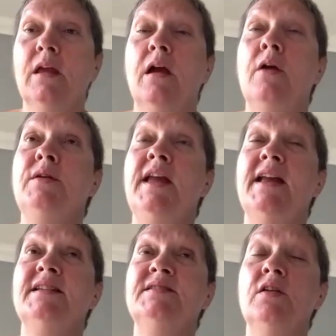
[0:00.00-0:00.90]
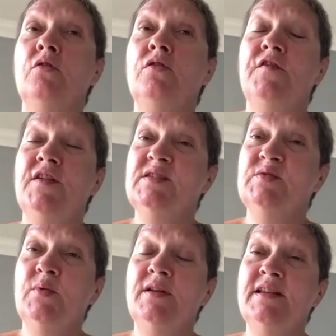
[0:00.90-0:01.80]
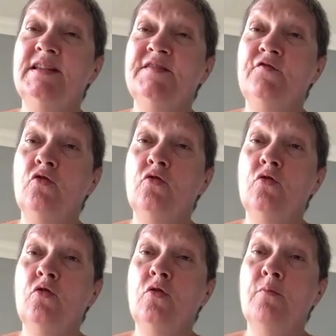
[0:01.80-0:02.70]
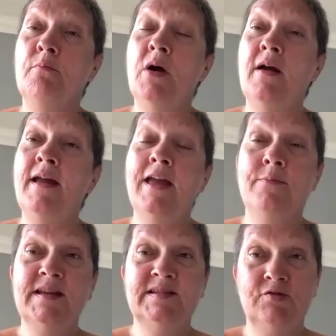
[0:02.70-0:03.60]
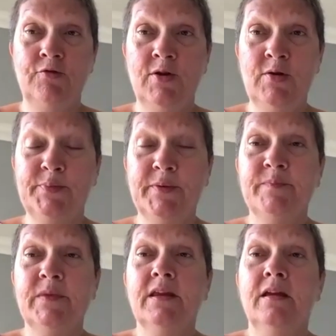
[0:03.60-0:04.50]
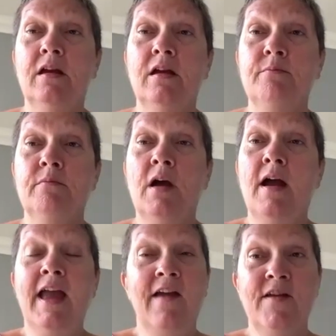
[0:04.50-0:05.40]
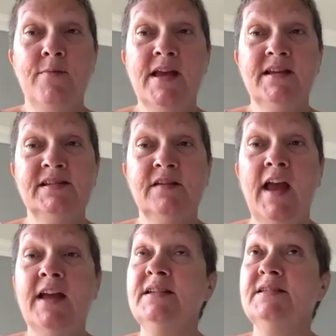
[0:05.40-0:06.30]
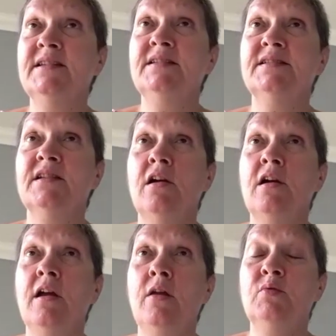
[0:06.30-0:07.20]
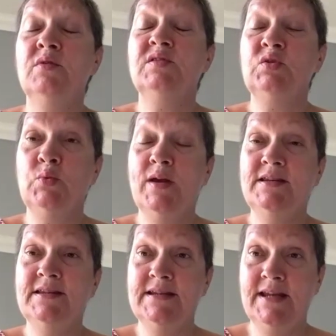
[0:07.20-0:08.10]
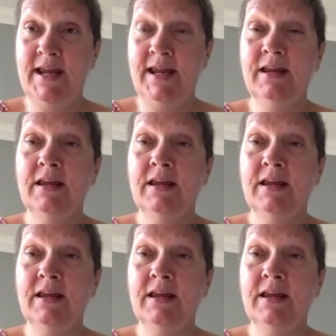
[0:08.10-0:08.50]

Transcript: Okay, so the first one is for my MS group. Um, I have MS. I've had it since I was 20.